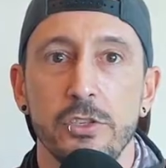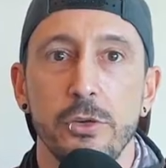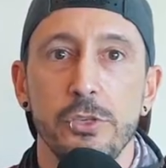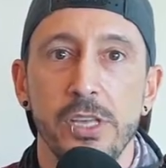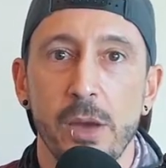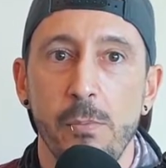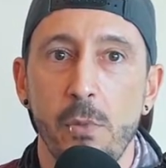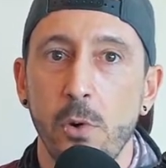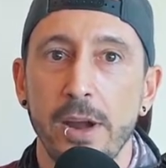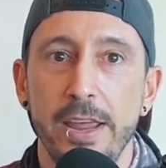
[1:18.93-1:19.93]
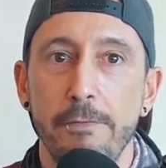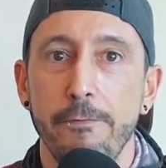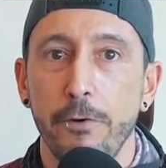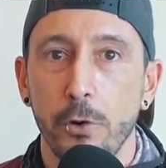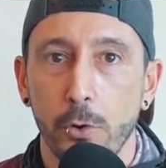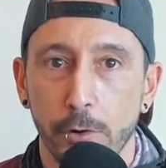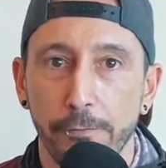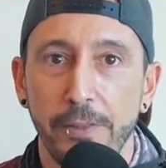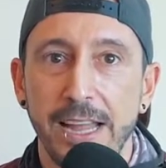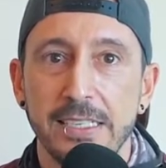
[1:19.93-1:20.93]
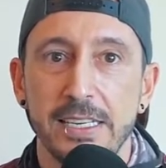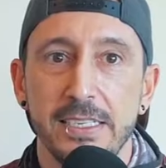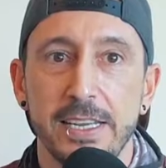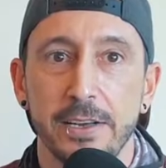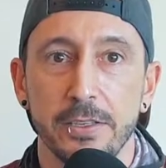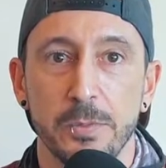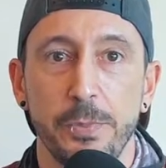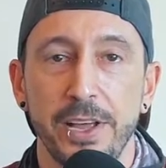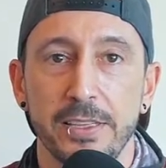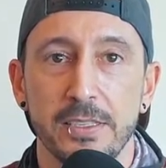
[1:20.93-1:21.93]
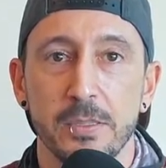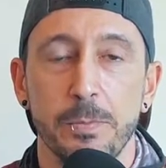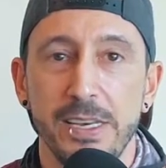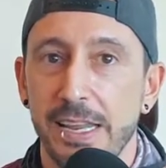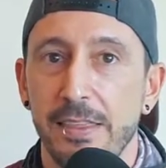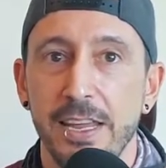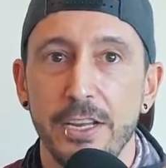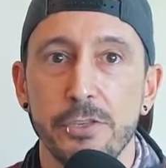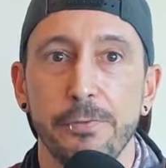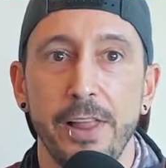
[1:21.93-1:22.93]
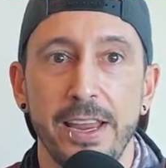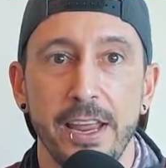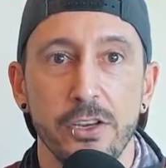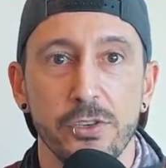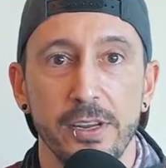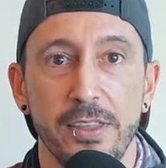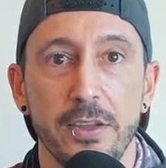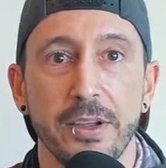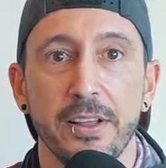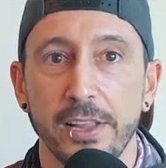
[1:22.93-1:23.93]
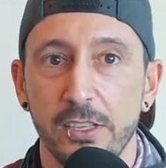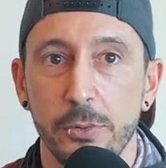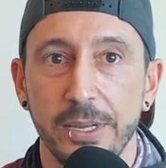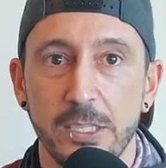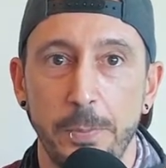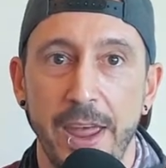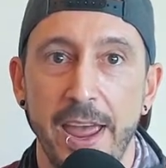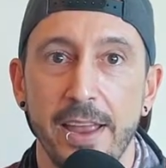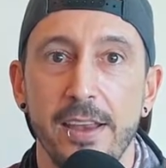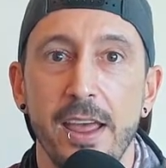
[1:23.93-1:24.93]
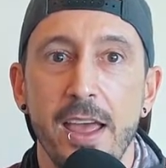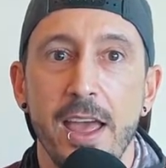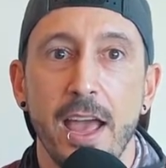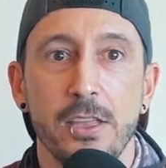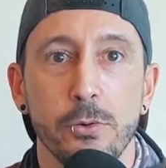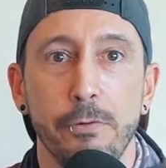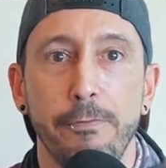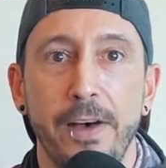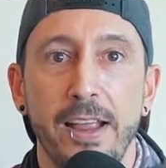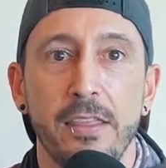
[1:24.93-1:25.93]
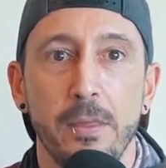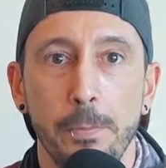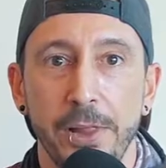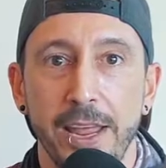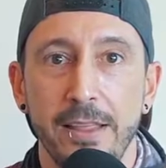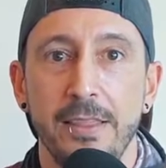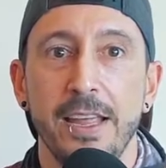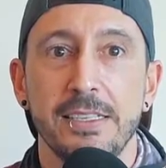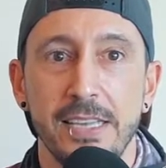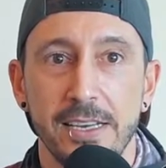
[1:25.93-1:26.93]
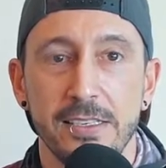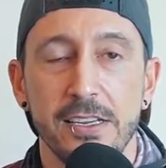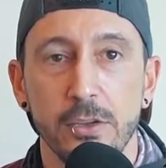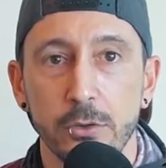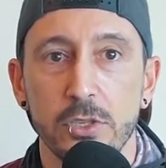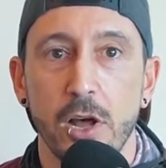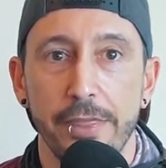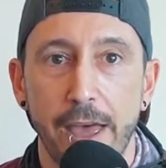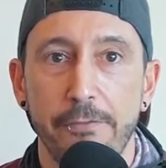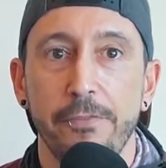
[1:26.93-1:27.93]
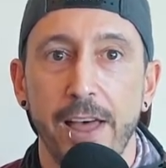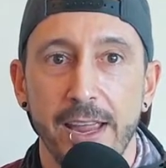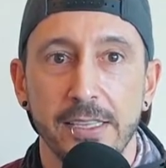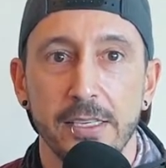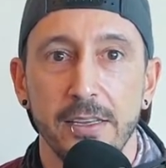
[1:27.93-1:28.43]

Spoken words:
usually a more info or flight details button beneath each flight entry that you can click to expand, and you will find the plane they intend to use on that flight.